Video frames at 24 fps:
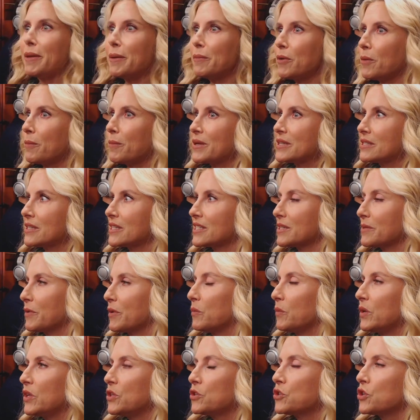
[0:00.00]
A people business. I
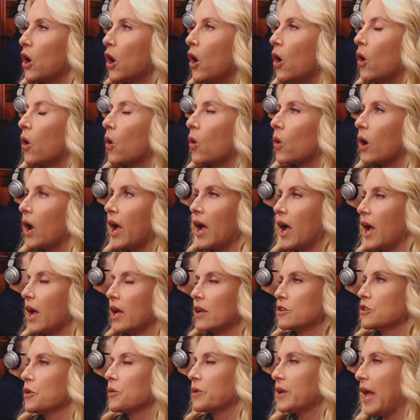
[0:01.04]
mean, we joke.
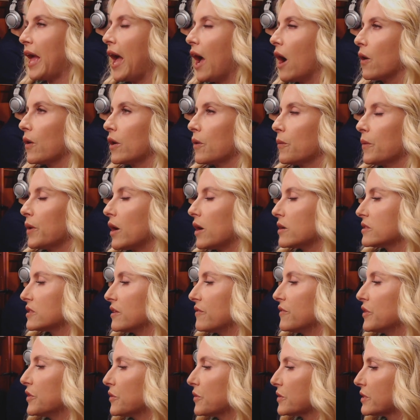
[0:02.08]
I joke now. Here we are
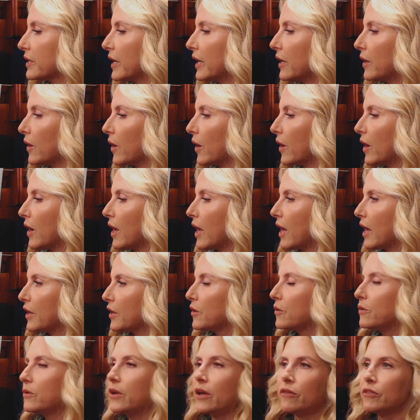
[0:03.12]
7 years later.
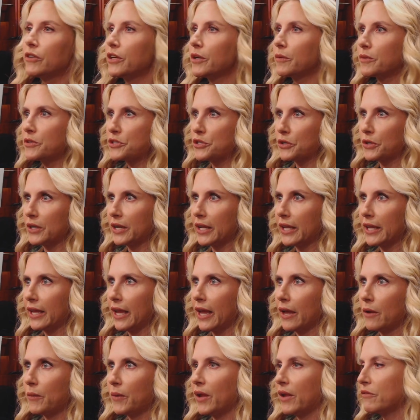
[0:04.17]
You never know what you're going to
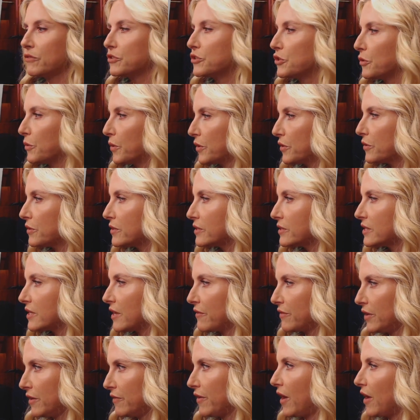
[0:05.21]
get. We have
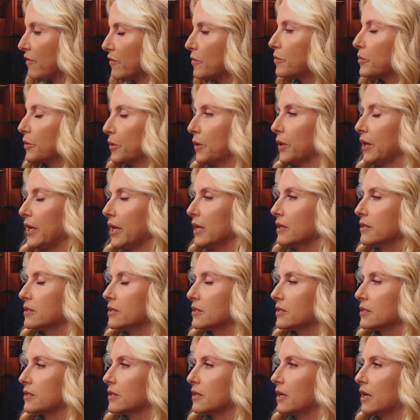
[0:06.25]
275
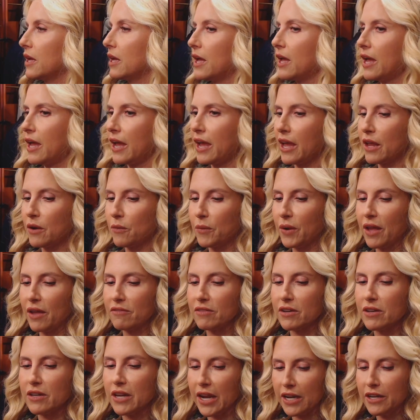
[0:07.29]
employees, and we
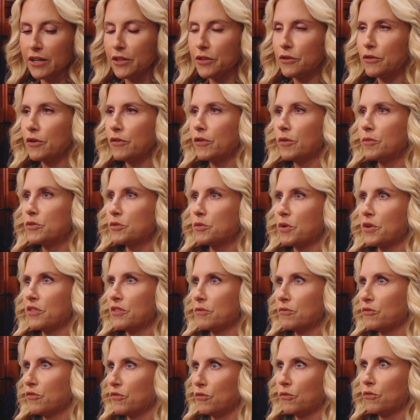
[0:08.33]
have 93 rooms
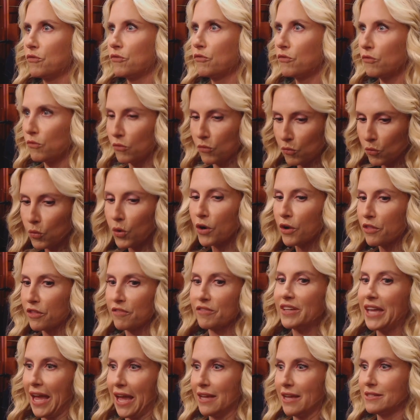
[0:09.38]
worth
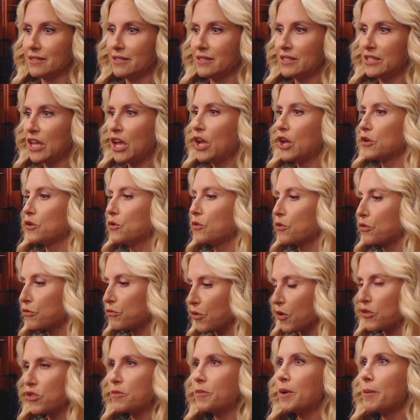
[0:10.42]
of guests. You
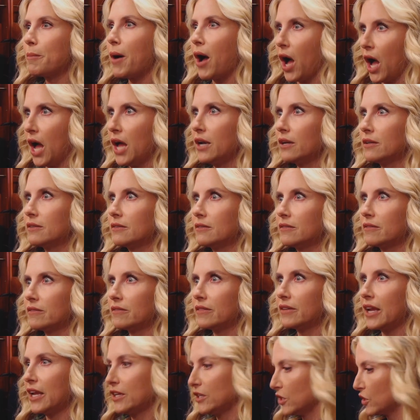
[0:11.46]
throw them in a pot,
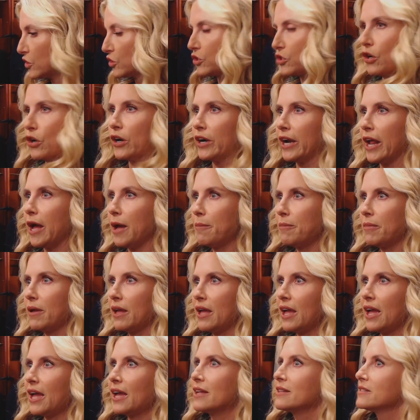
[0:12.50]
and you stir it up,
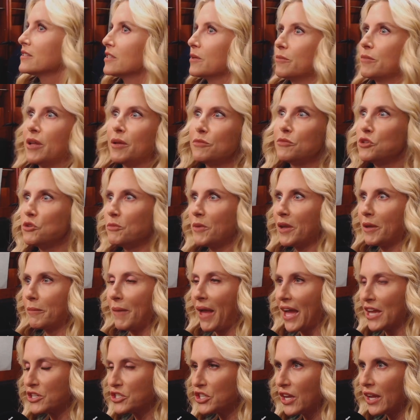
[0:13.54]
and sometimes you make
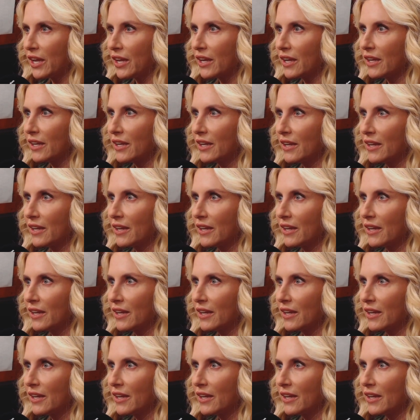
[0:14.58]
magic,